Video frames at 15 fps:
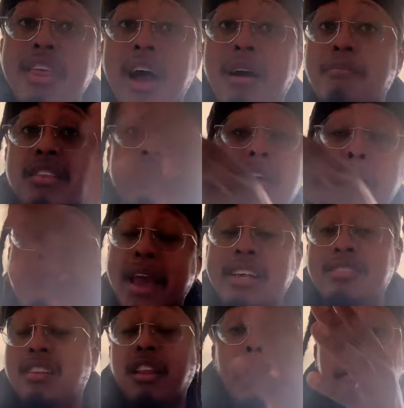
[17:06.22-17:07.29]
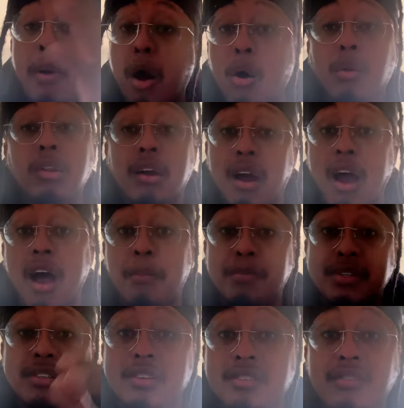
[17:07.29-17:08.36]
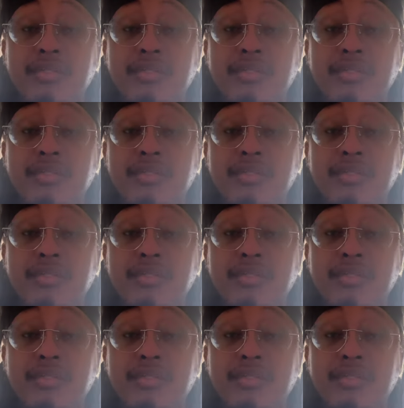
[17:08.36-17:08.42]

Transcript: I mean, they're basically polar opposites.